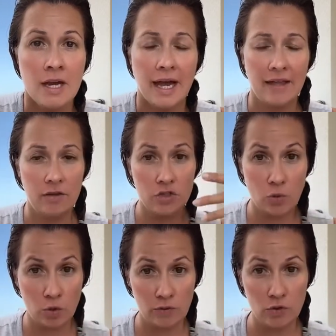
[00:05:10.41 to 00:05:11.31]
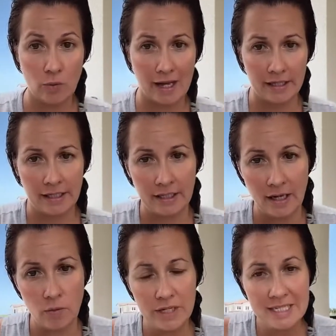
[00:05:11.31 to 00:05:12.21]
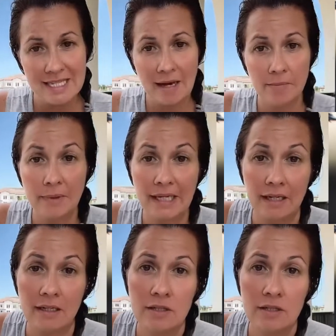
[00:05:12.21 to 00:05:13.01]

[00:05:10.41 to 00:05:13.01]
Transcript: and there's a world of duality. Now, what does that mean?